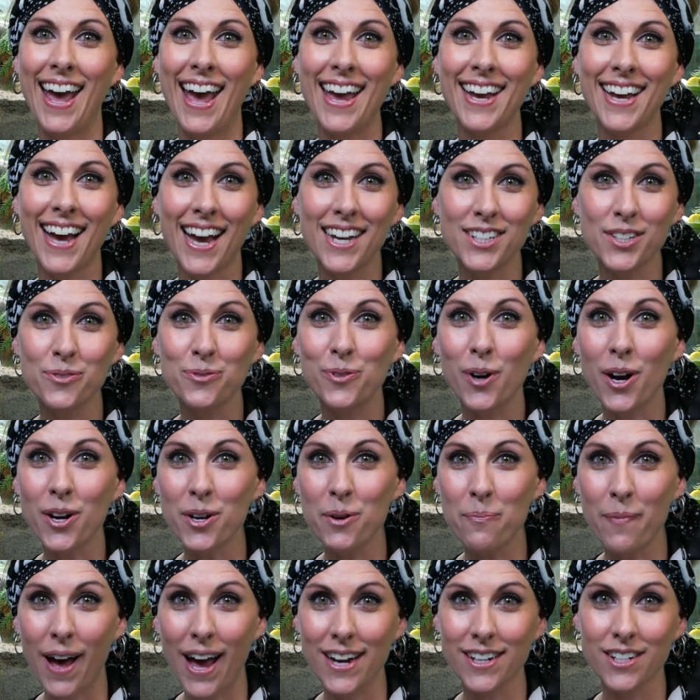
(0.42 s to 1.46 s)
guys,
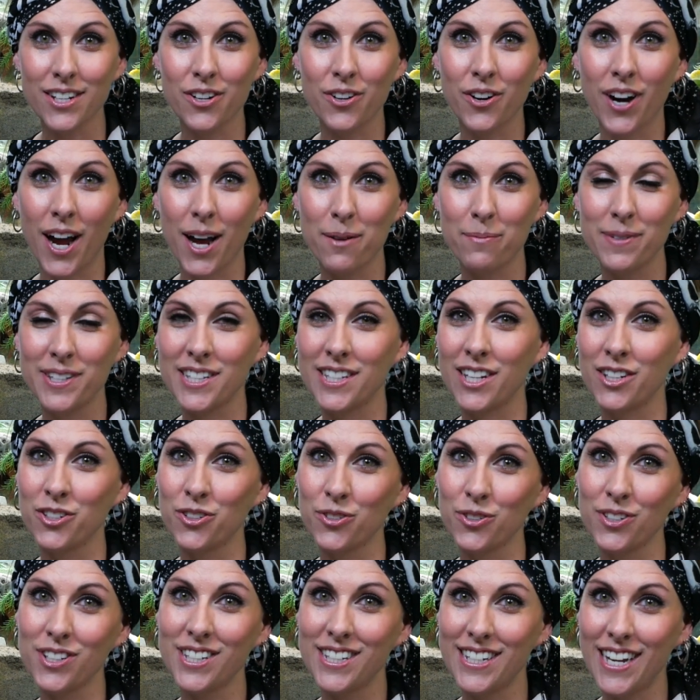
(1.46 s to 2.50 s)
welcome back to Crab
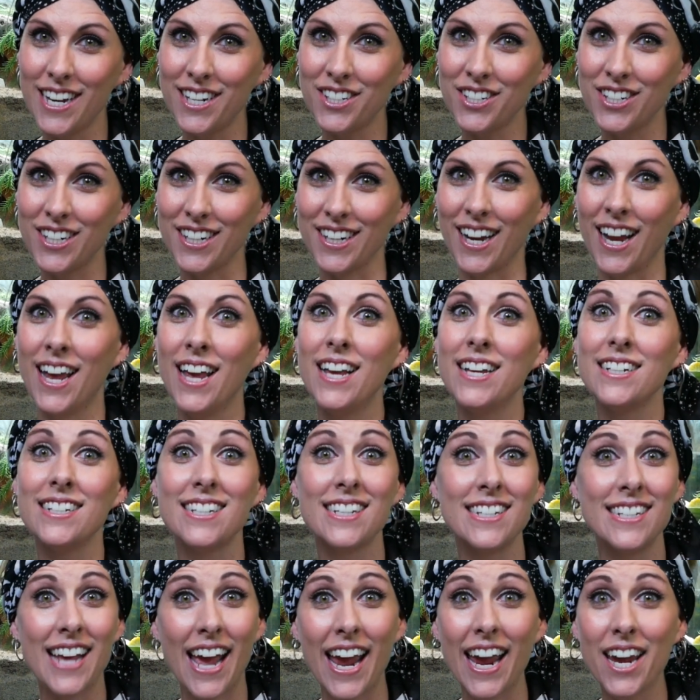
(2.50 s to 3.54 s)
Central Station.
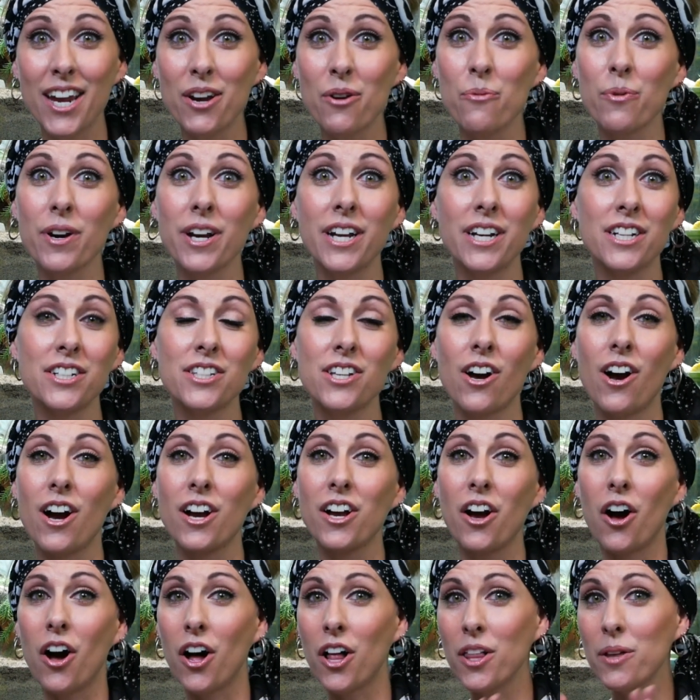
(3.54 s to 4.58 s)
Today we're going to talk
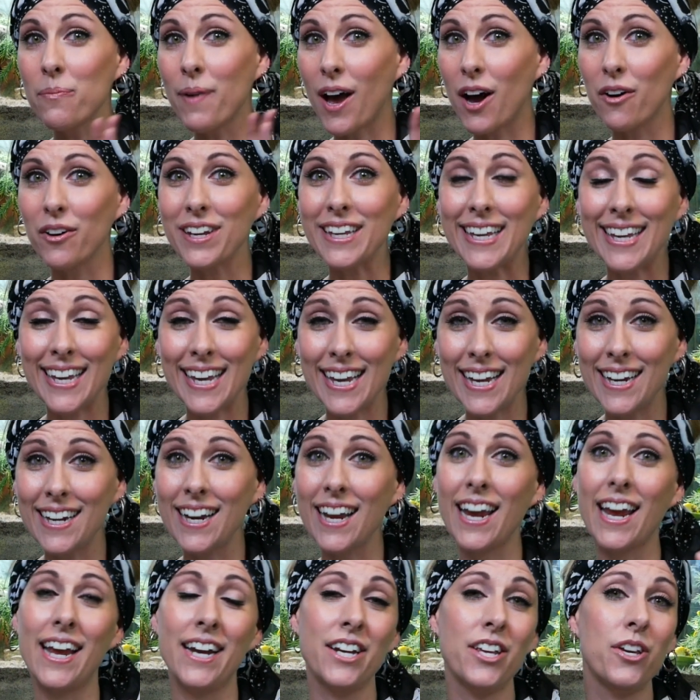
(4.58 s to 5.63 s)
all about heat
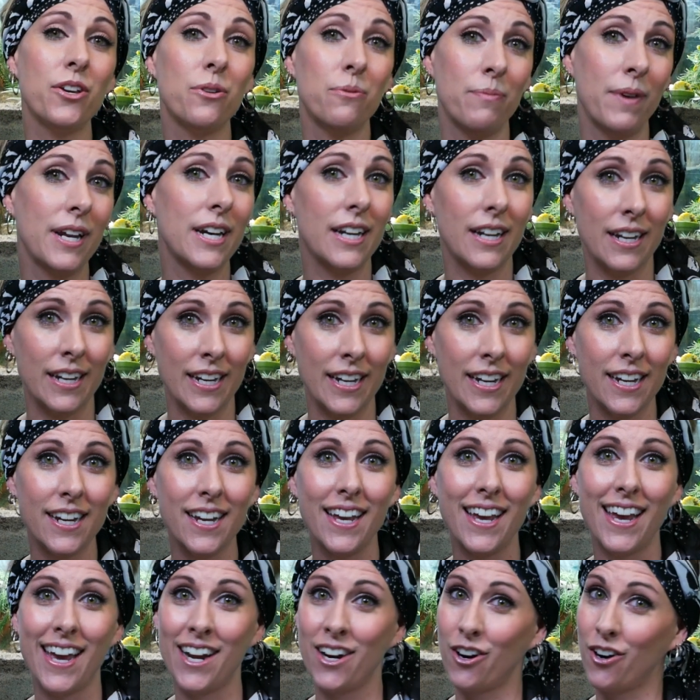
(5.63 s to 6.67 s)
and humidity
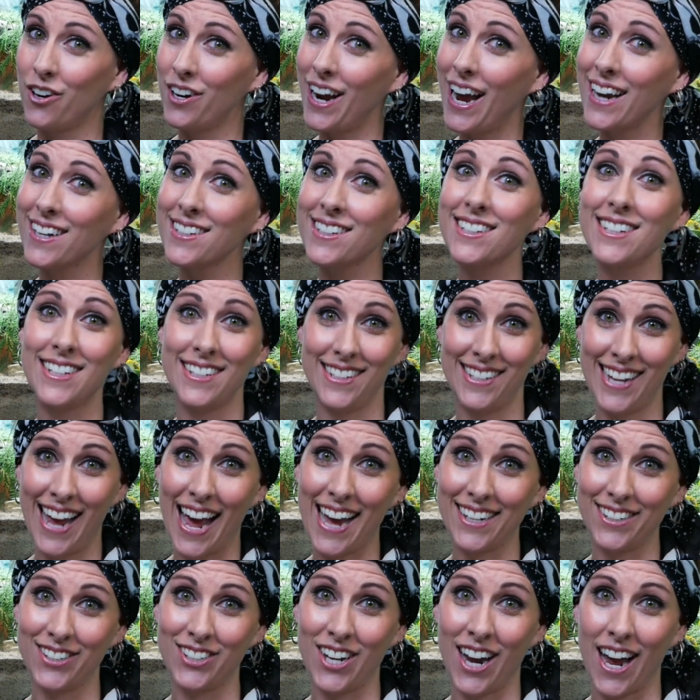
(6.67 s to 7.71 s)
in our next
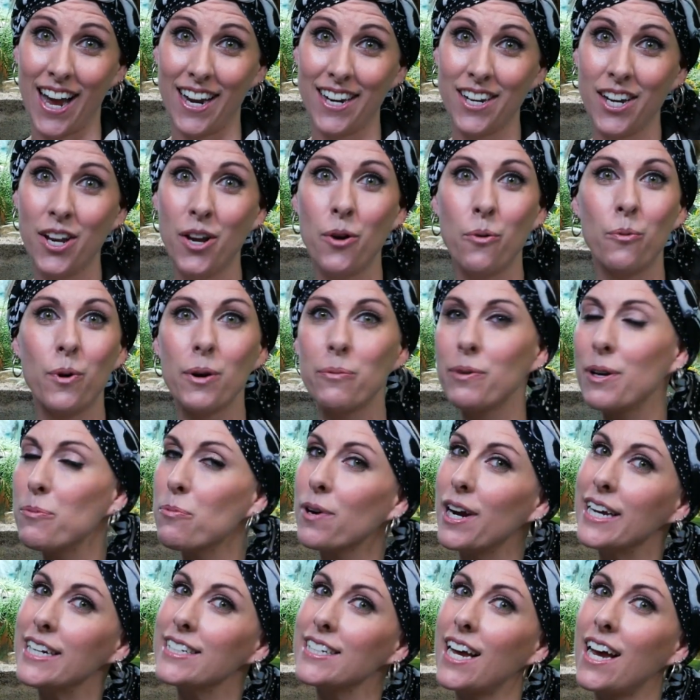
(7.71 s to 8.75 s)
Tat Chat, where we
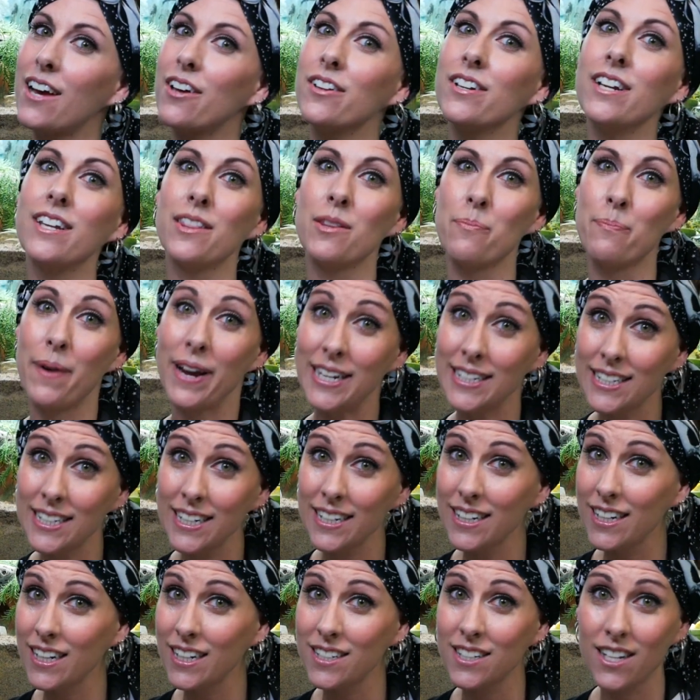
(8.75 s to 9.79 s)
break down the
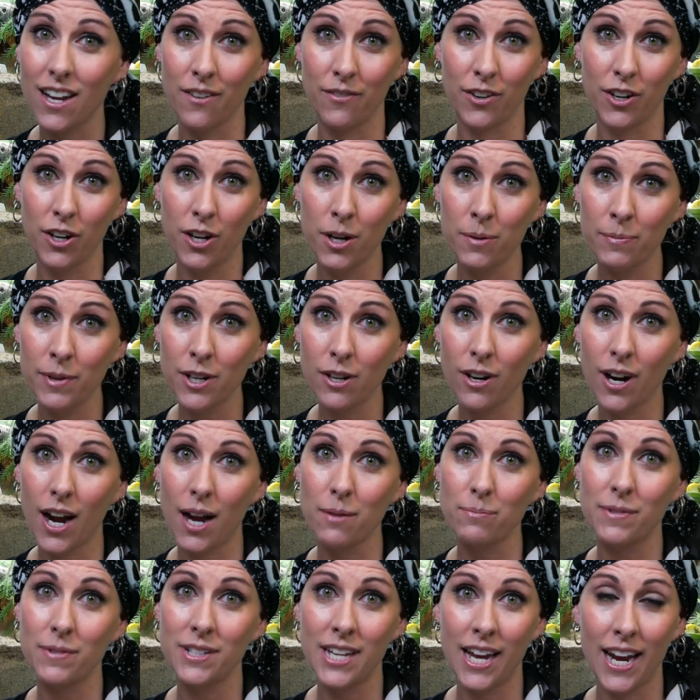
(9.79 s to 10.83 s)
basic needs of your hermit
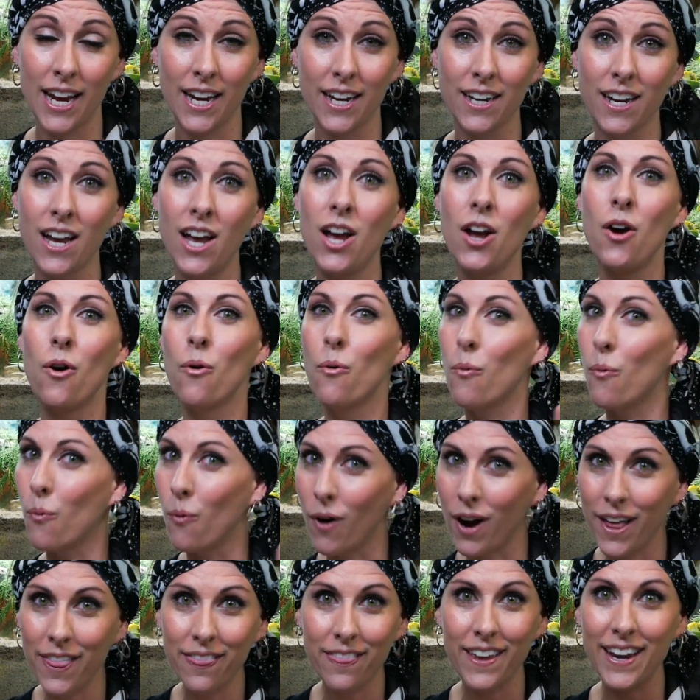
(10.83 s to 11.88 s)
crab tank
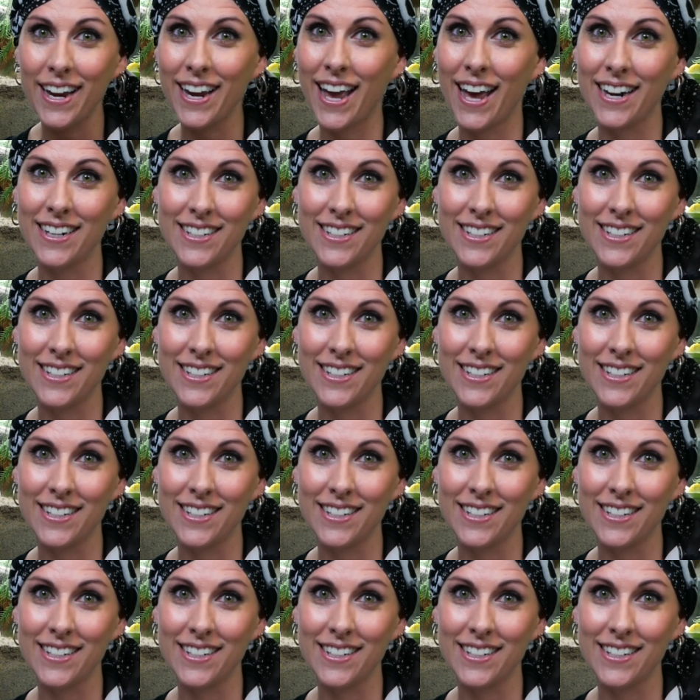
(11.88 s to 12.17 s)
one thing at a